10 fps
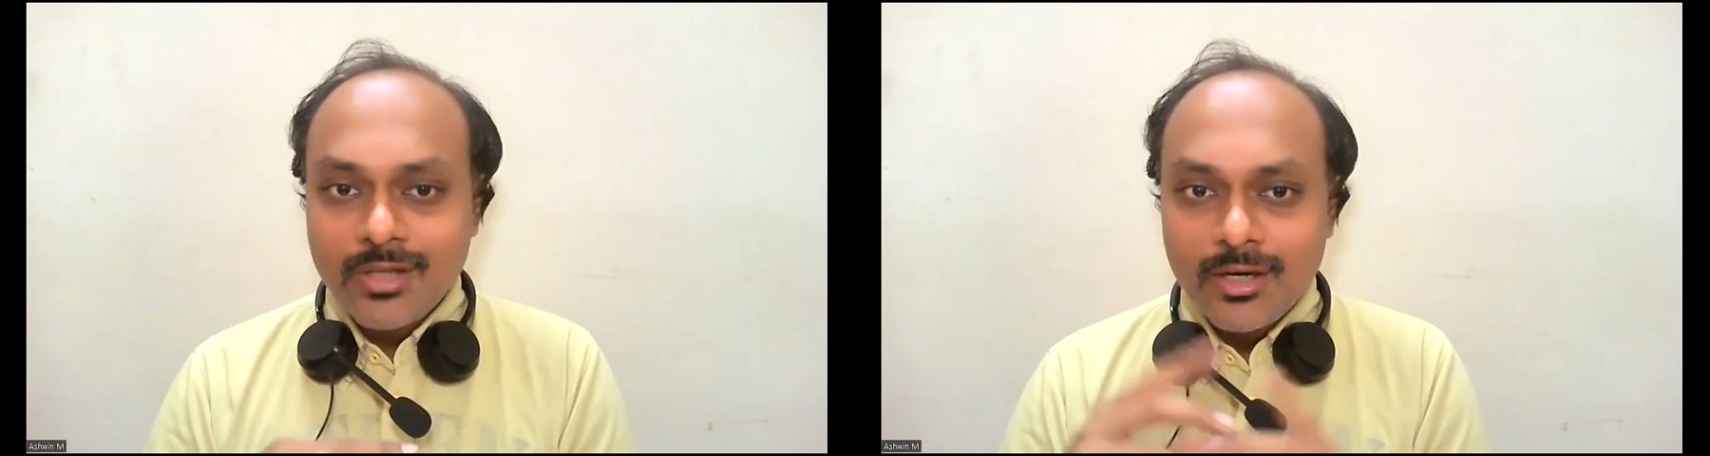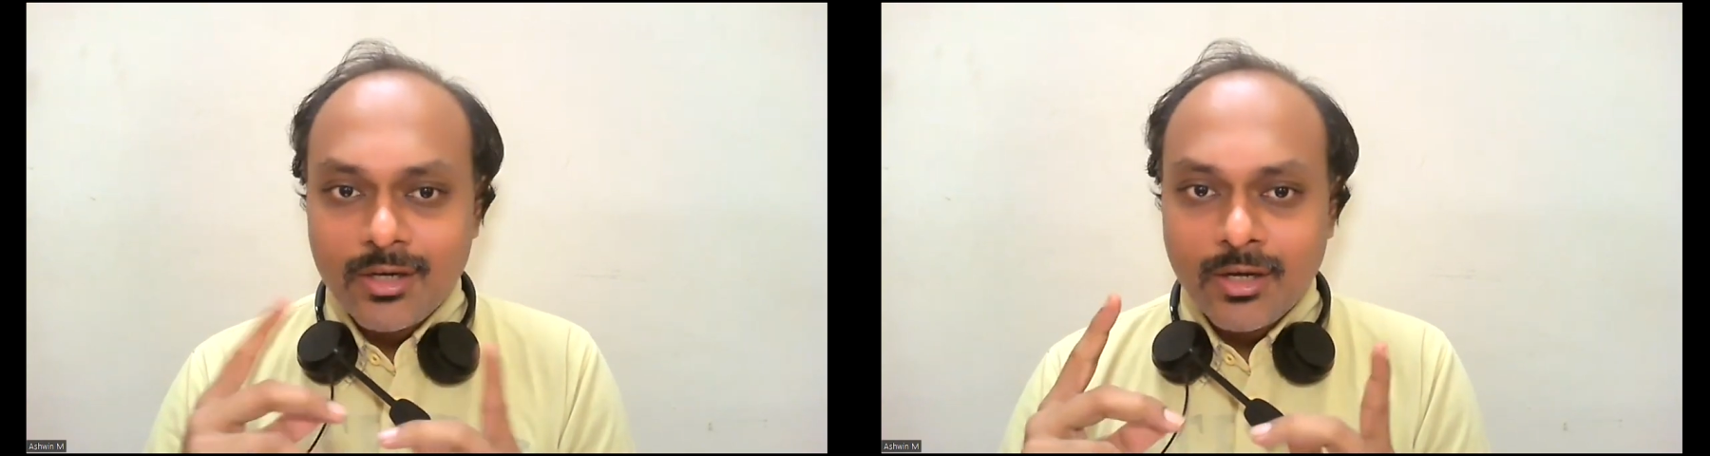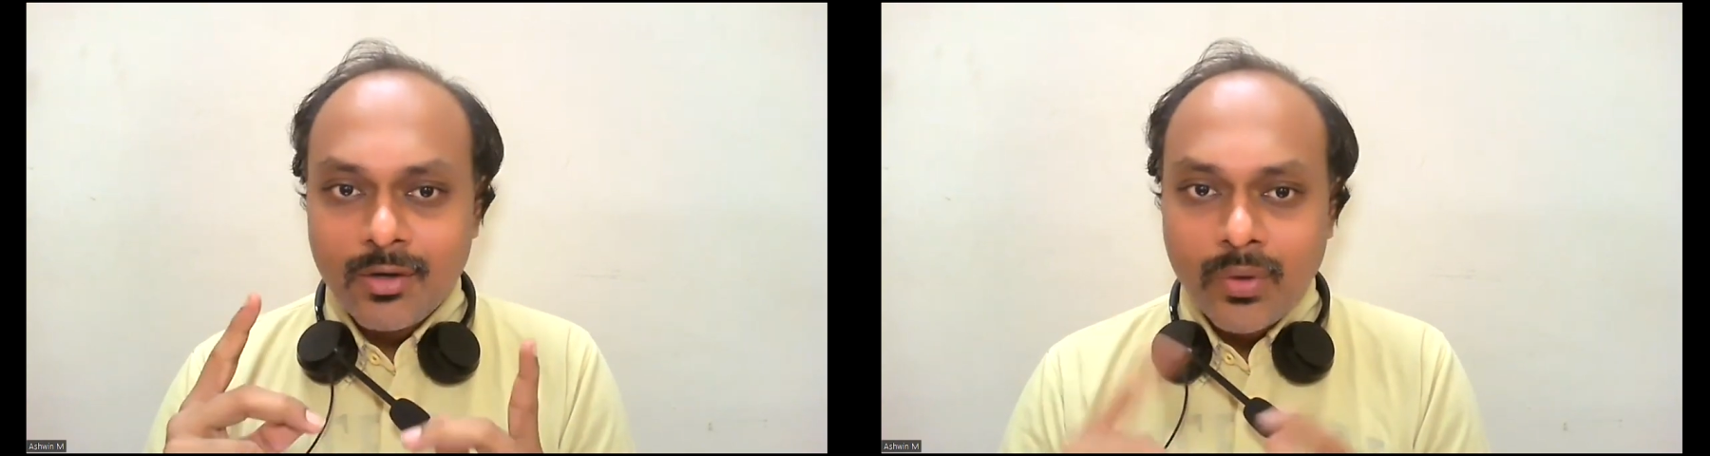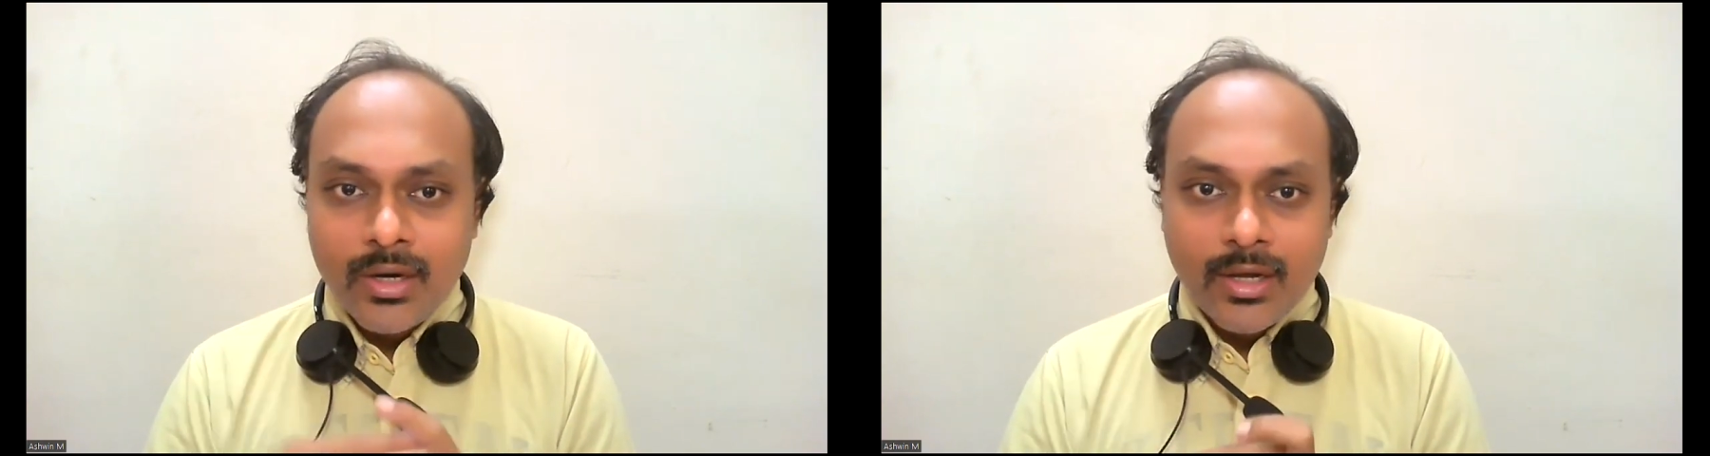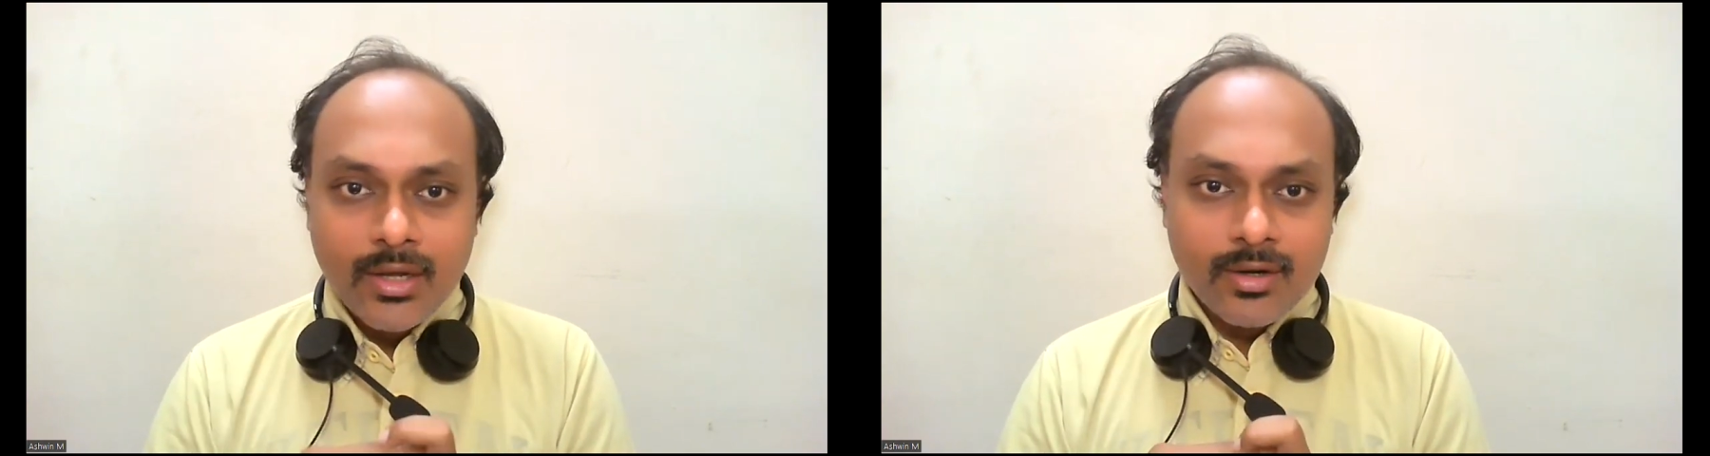that 1
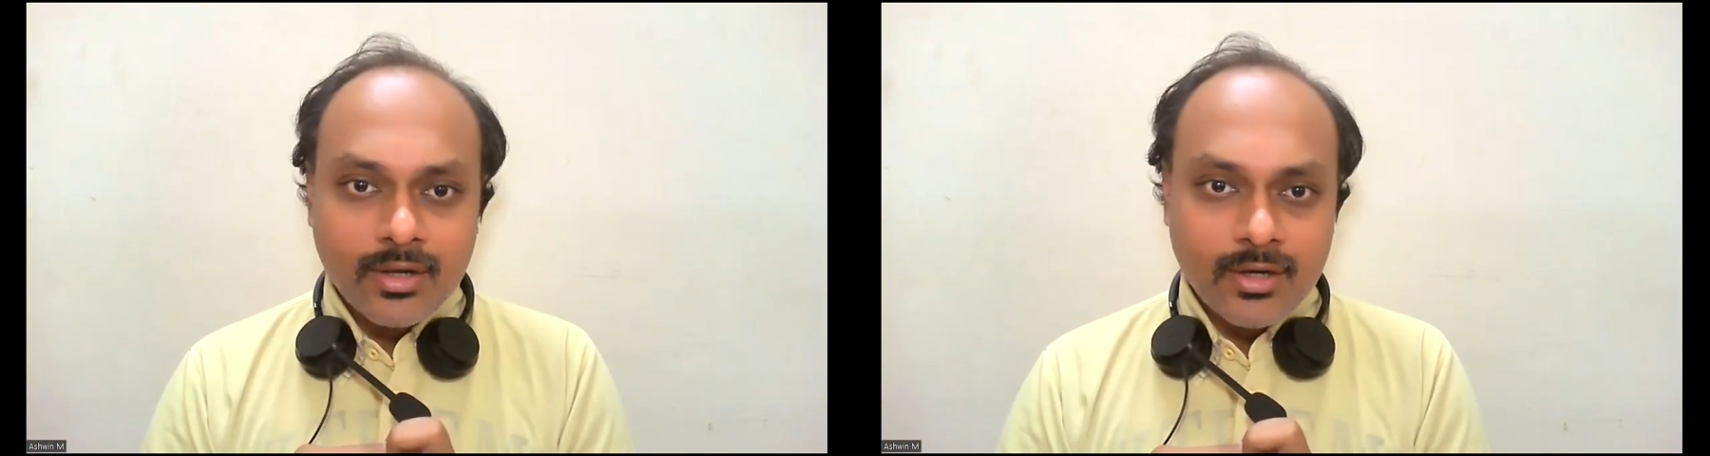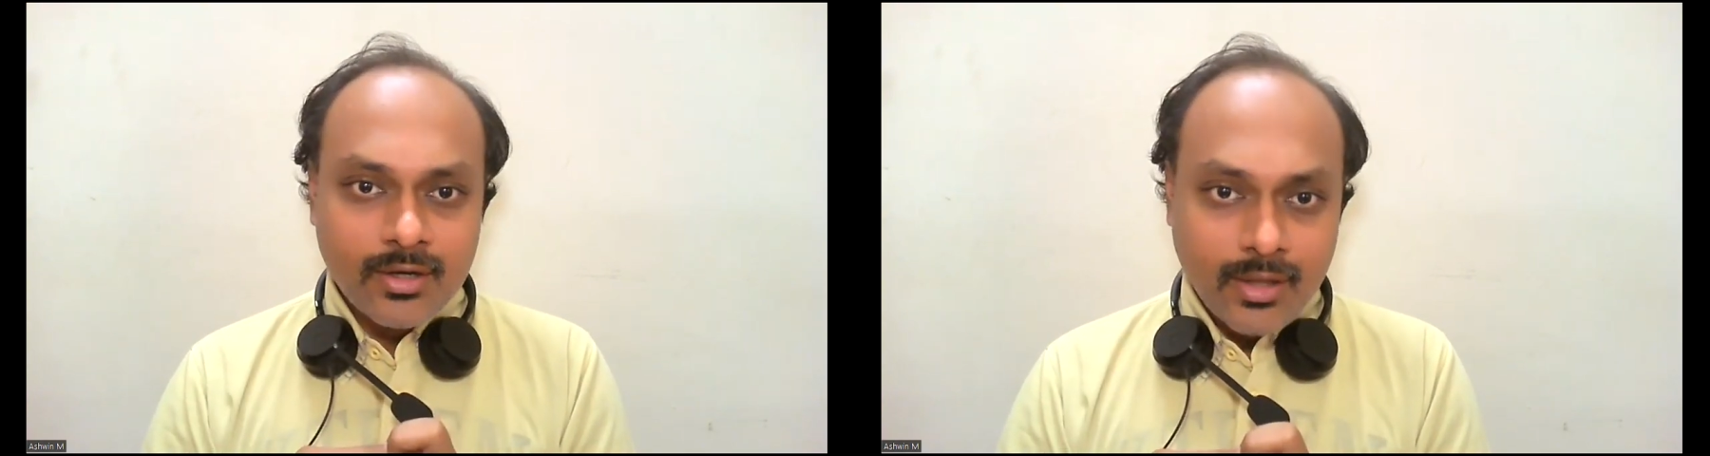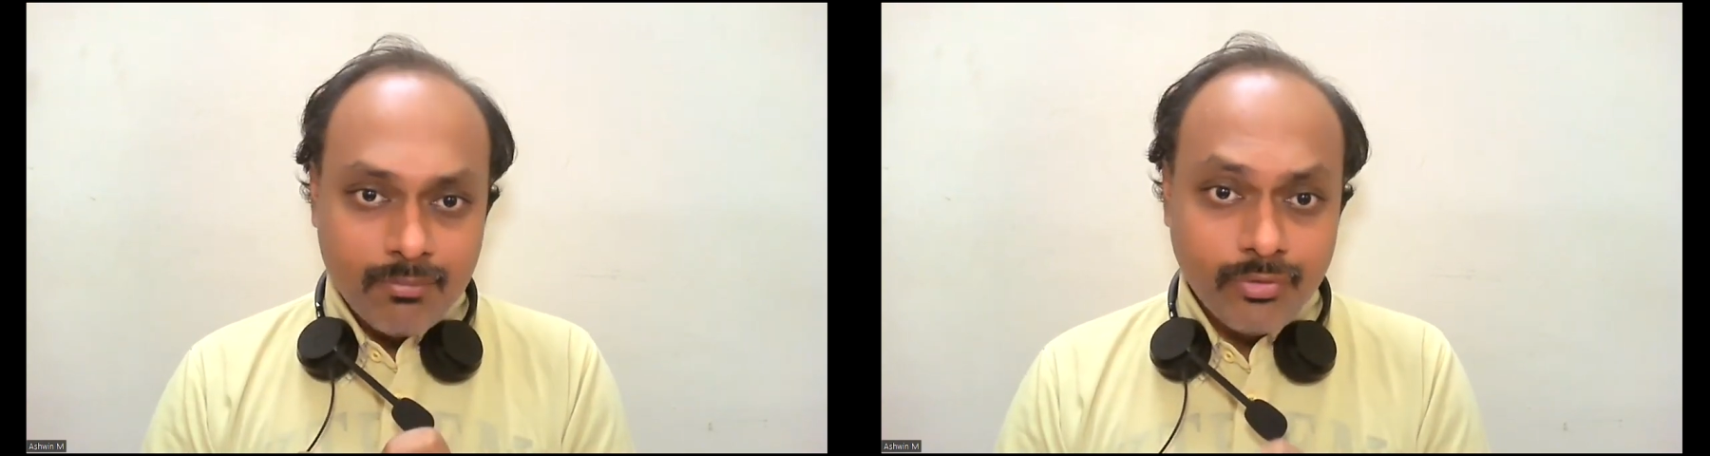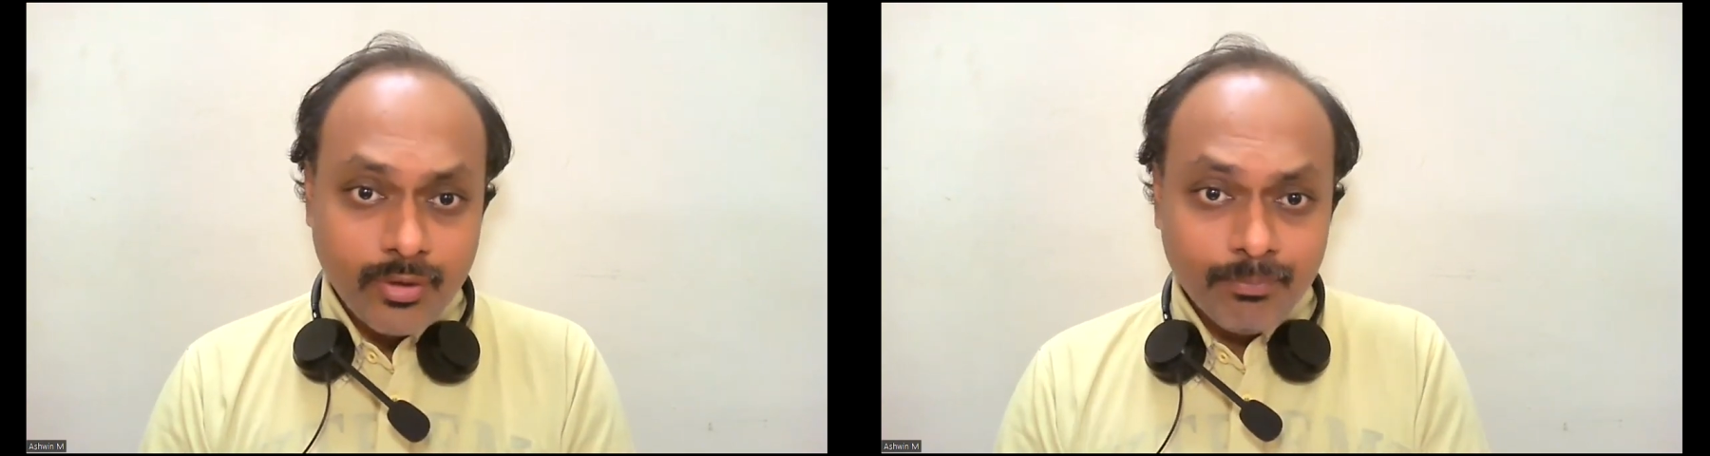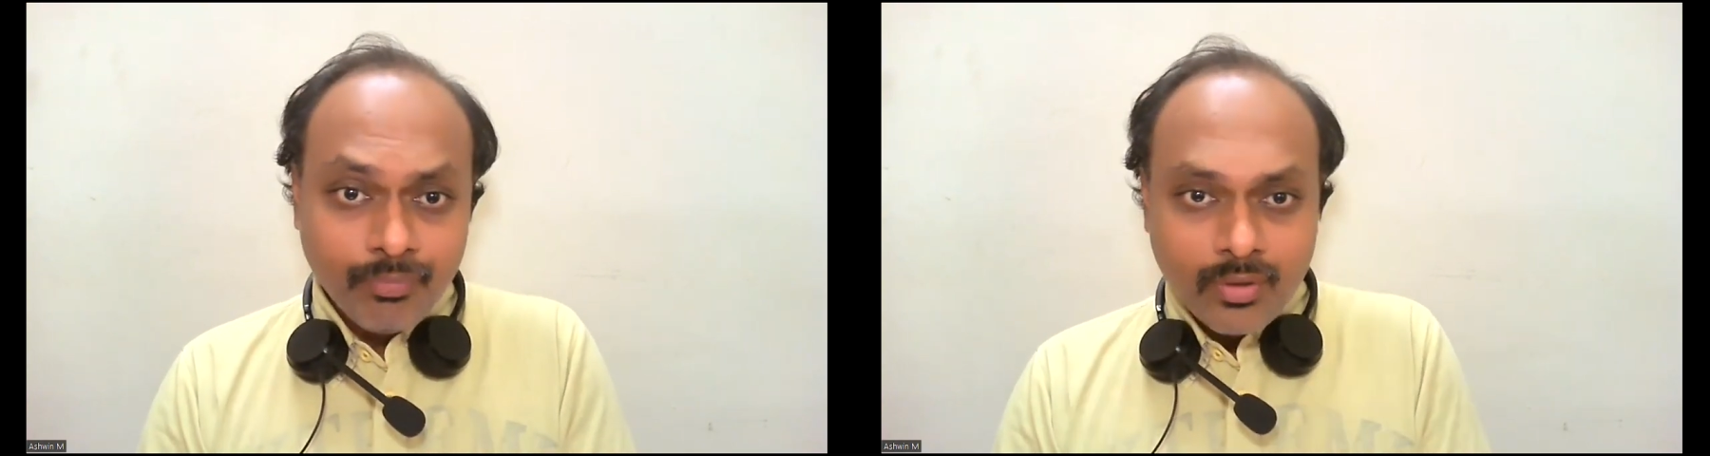hour time frame.